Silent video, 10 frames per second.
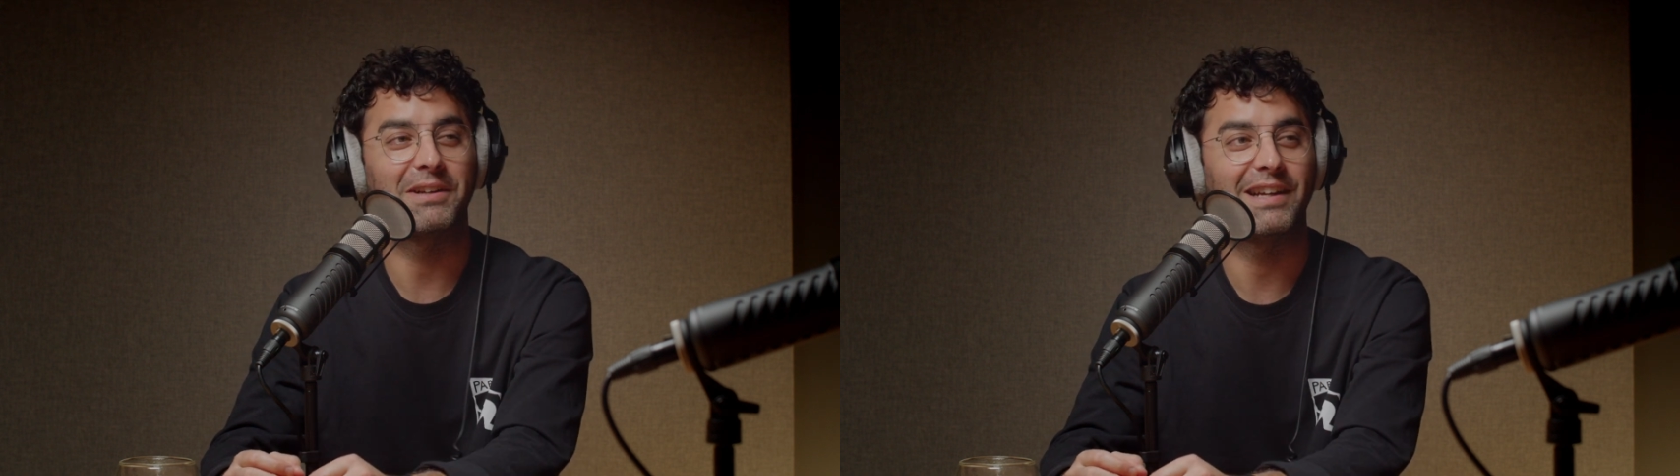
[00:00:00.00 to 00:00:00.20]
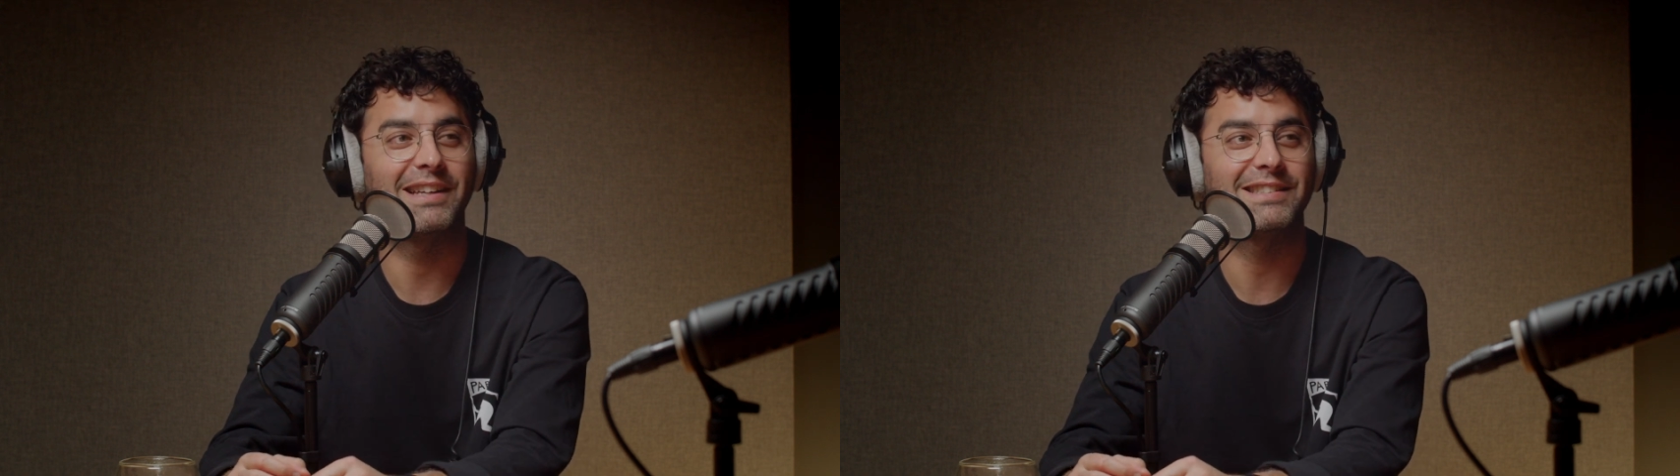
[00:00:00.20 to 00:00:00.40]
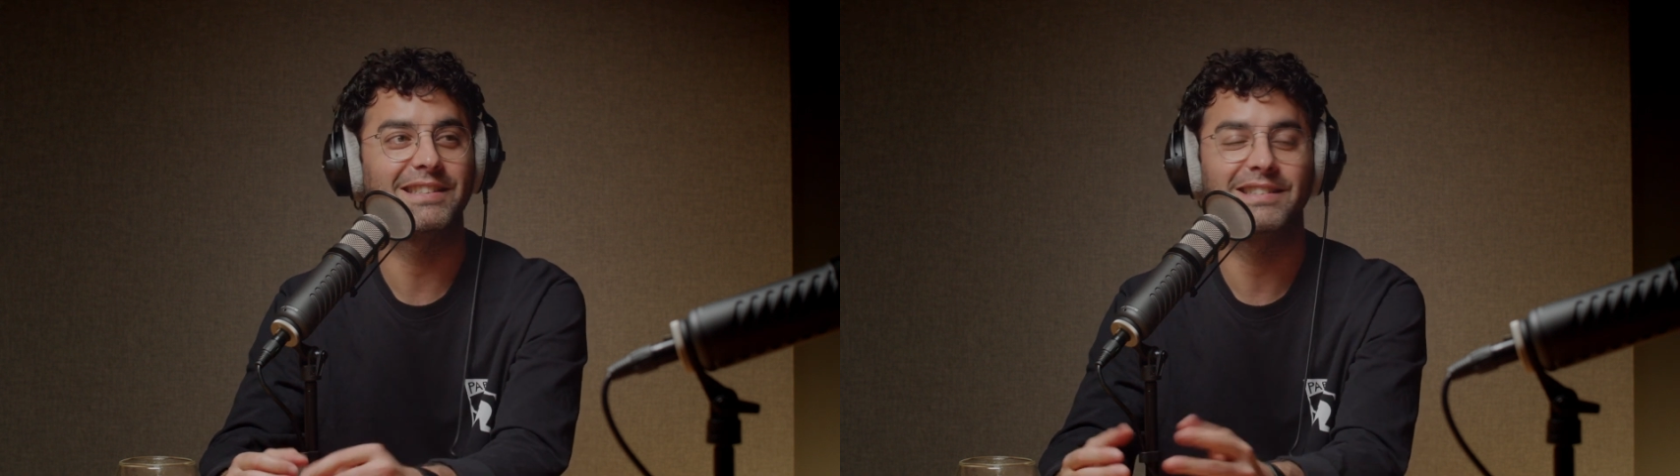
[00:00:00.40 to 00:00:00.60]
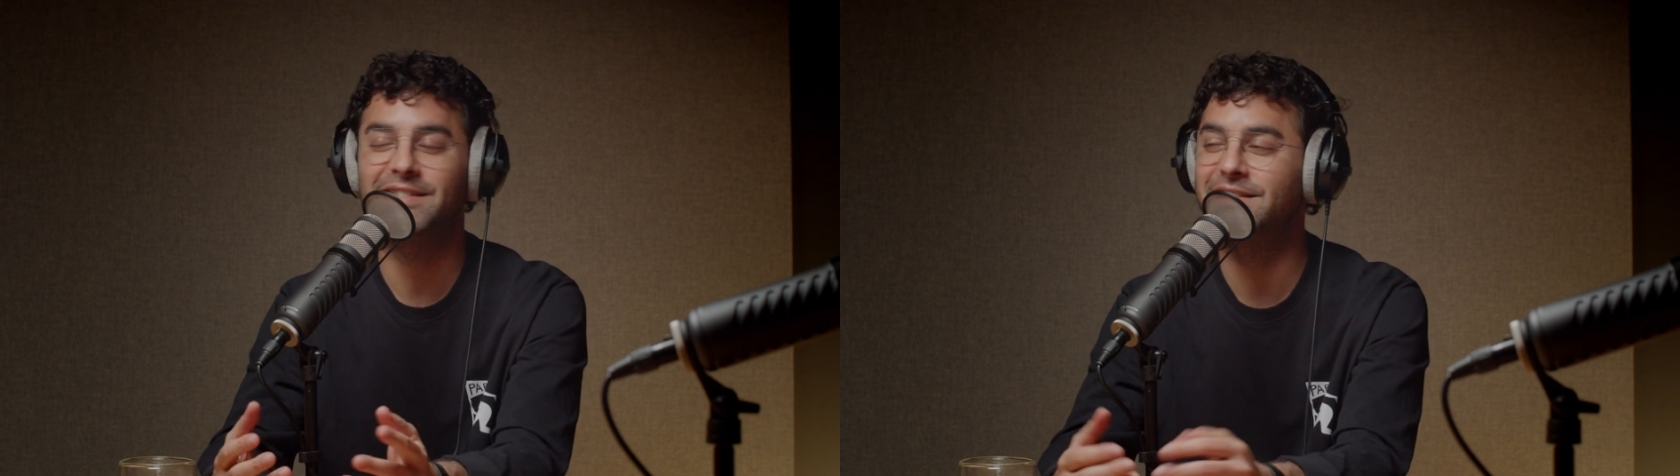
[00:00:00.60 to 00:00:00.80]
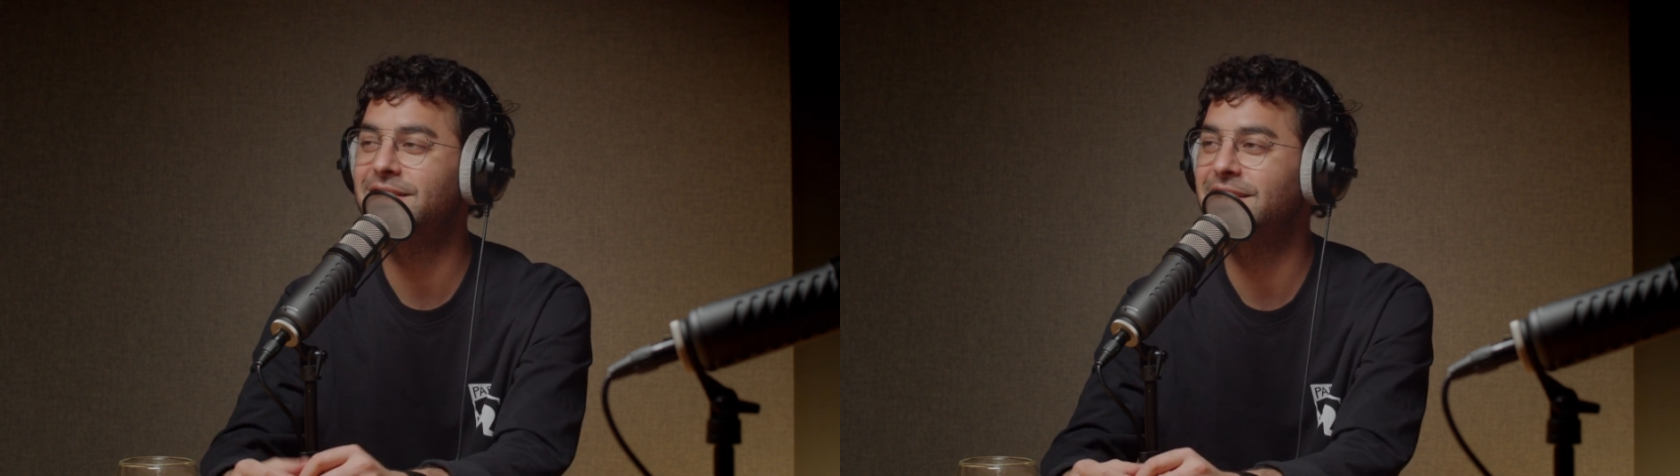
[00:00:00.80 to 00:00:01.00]

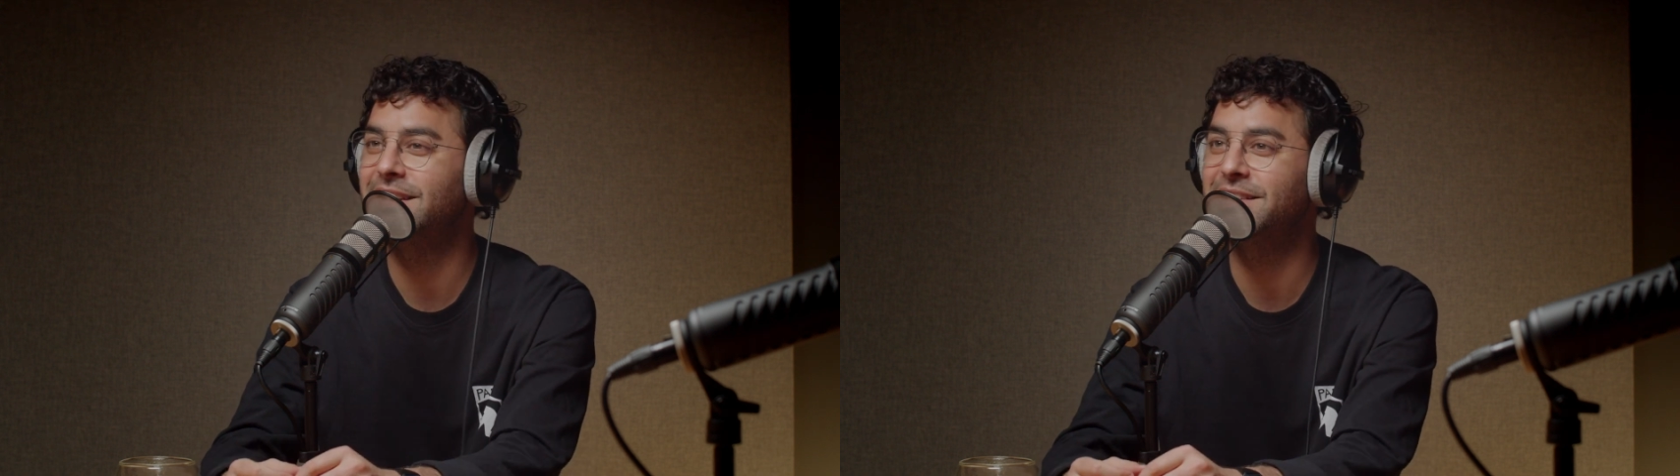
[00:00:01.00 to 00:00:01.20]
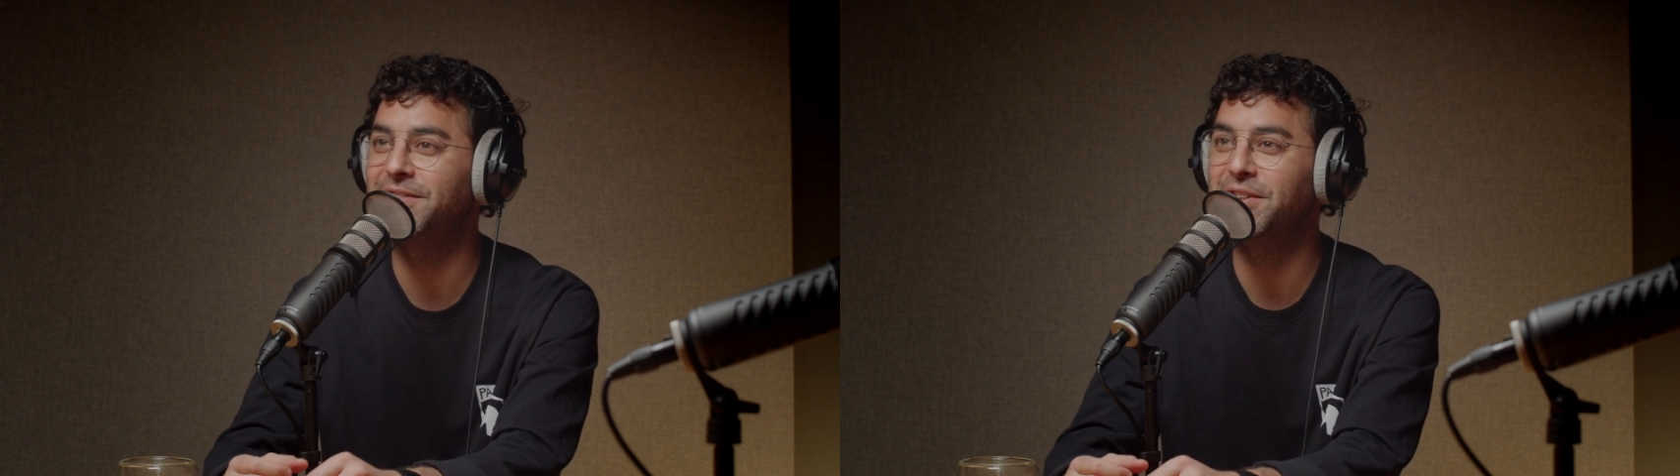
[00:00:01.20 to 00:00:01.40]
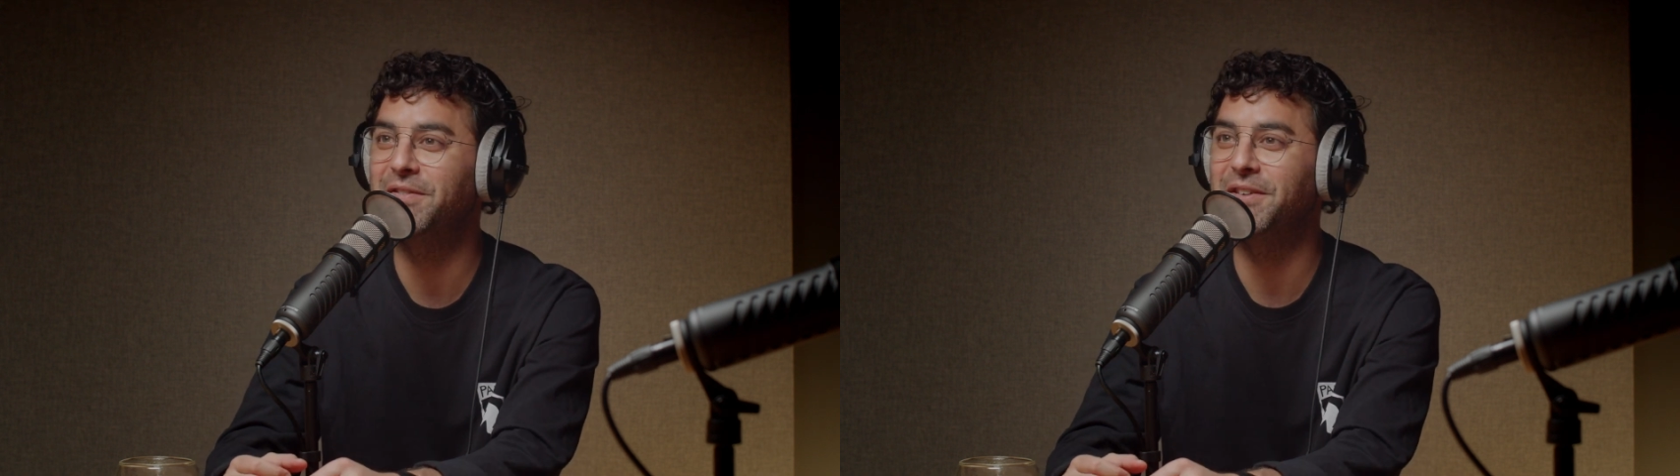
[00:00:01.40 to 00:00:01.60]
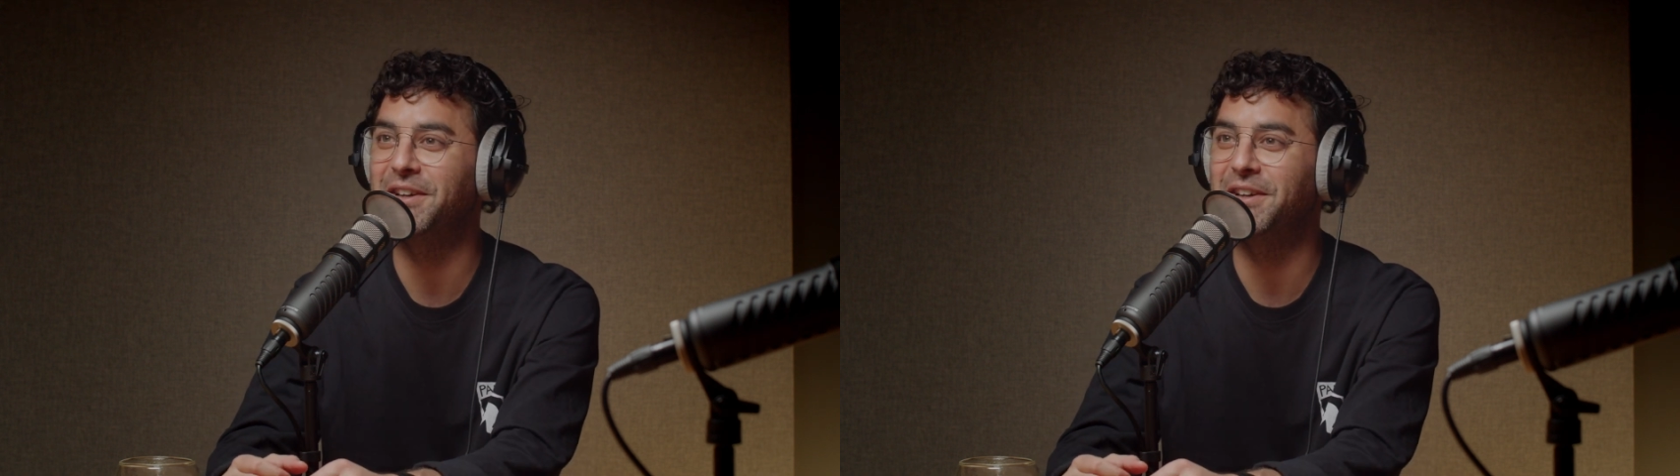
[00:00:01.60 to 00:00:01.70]
podcast. So a few